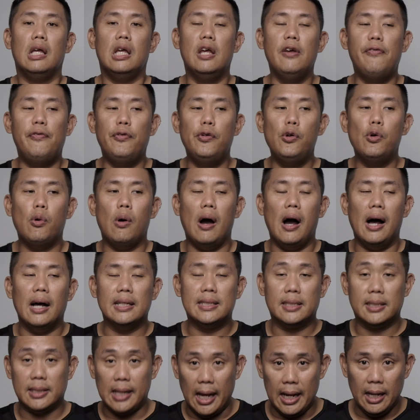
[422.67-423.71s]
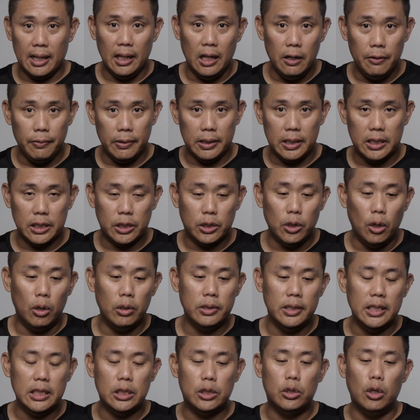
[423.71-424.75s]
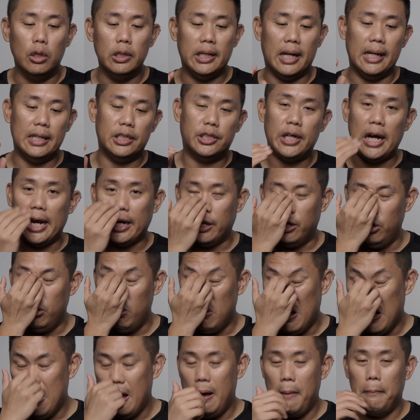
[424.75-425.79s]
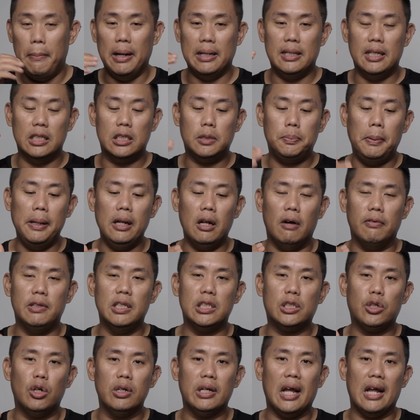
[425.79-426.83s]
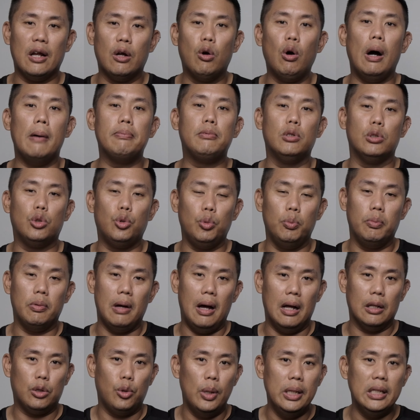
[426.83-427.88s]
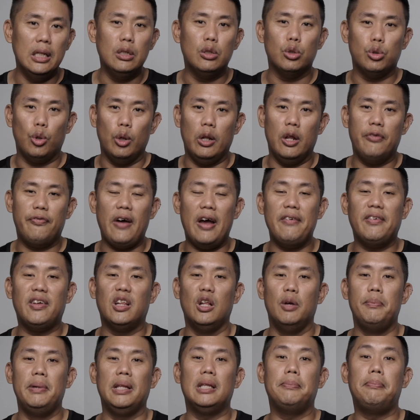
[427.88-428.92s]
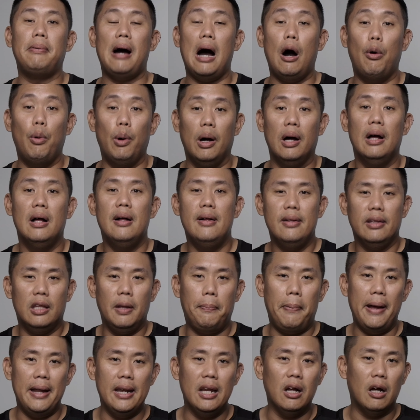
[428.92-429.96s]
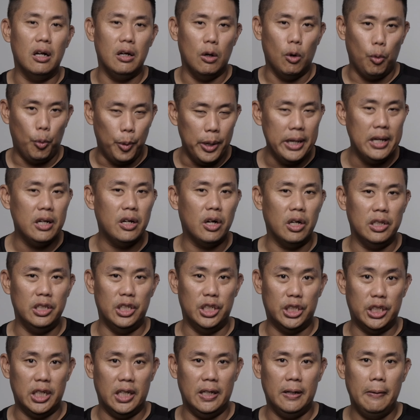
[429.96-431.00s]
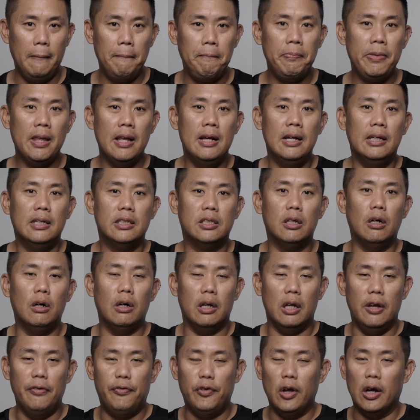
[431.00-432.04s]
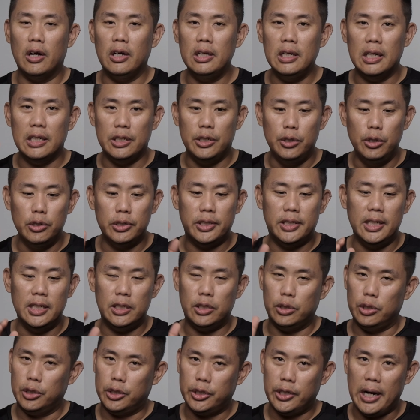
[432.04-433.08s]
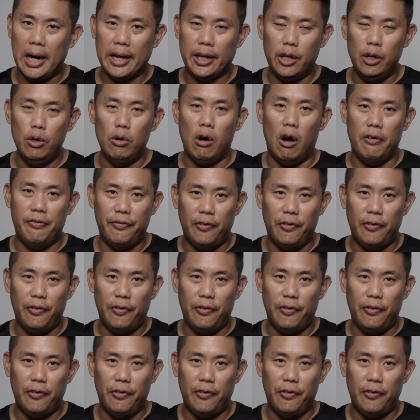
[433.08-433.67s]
If you are cycling with this drone can track you, but the speed of this drone can go up to 20 to 25 km/h depending on the wind condition. So if you're gonna use this to track you or